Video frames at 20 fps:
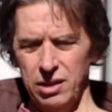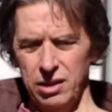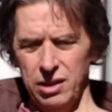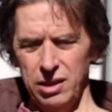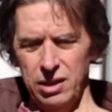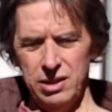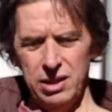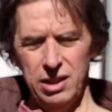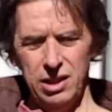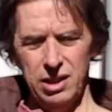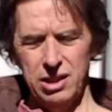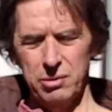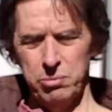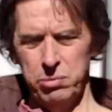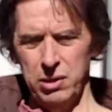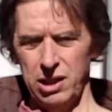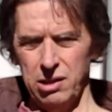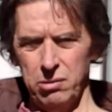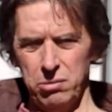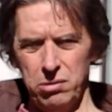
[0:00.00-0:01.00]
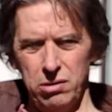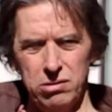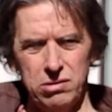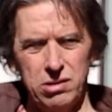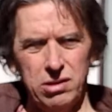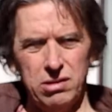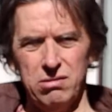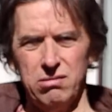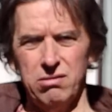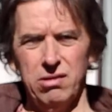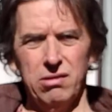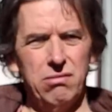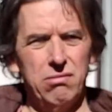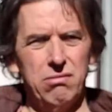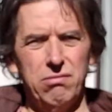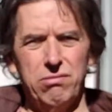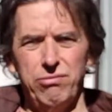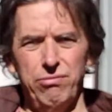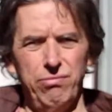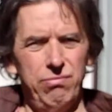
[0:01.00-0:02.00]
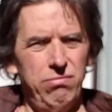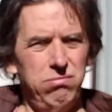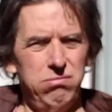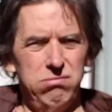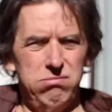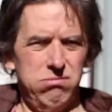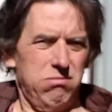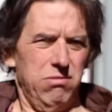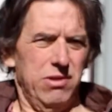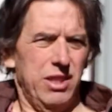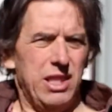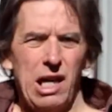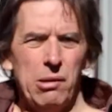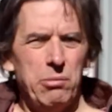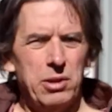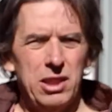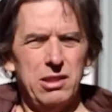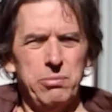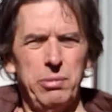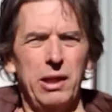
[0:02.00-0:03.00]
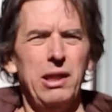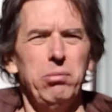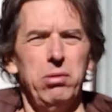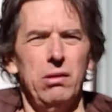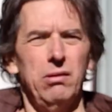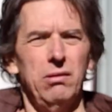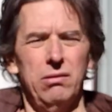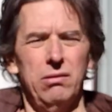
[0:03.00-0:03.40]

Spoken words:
it's inexplicable, just the dumbest people.